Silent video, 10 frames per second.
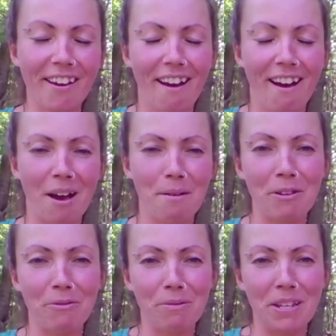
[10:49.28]
Um,
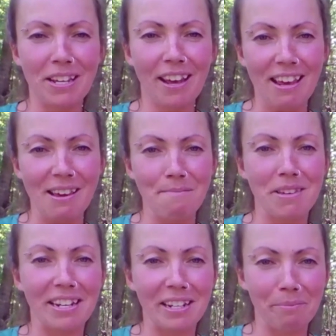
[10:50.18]
it would be a
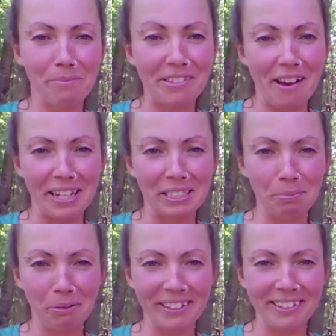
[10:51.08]
medium
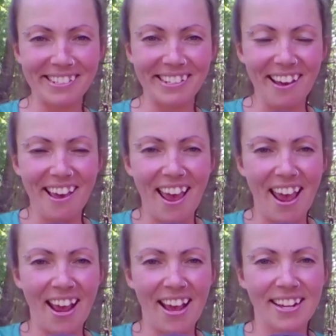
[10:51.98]
size print
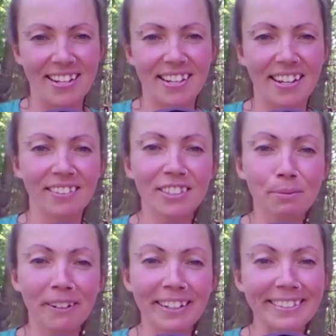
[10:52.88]
and it
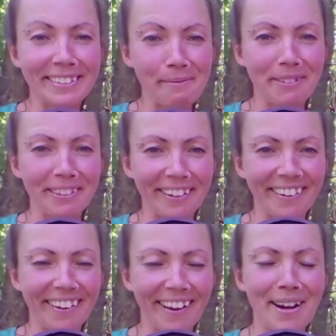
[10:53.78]
looks pretty
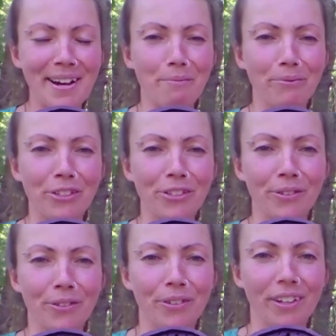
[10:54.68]
similar um,
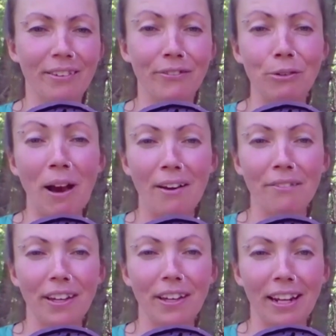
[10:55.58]
to if you
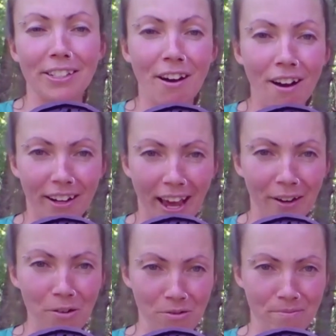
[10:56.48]
have a dog
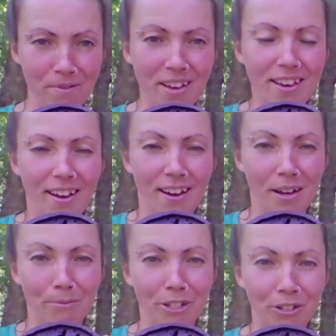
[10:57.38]
at home
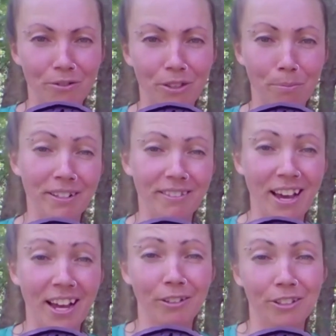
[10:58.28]
um, to the print
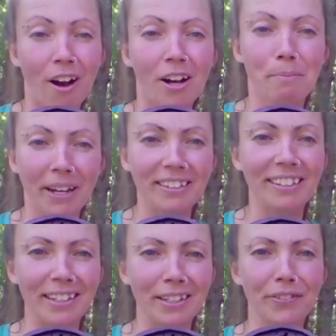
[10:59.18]
that your dog might
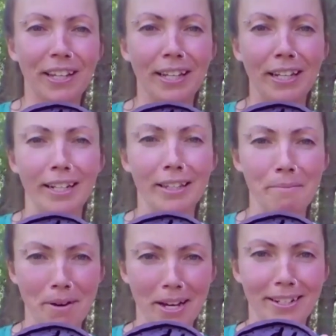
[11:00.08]
leave in
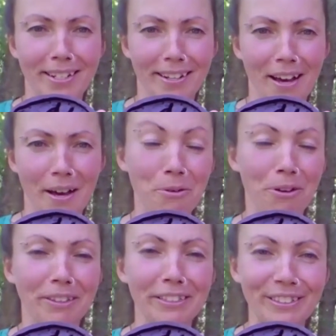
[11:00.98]
mud um,
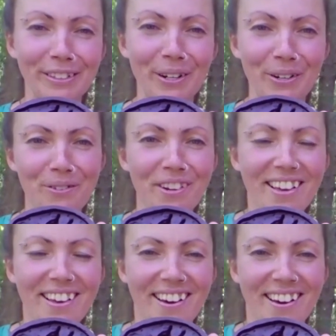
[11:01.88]
or in the snow
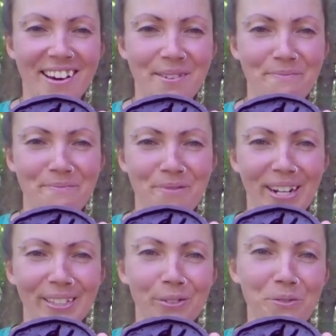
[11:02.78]
um,
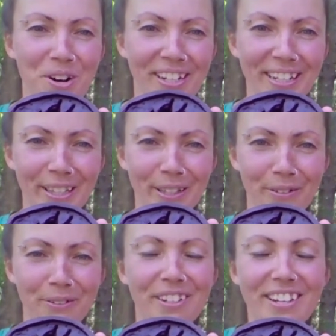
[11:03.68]
when it's walking
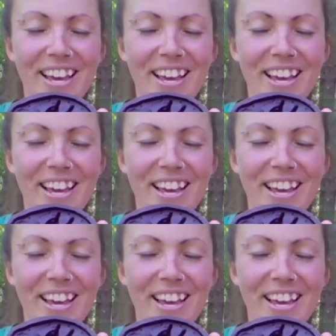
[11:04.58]
through.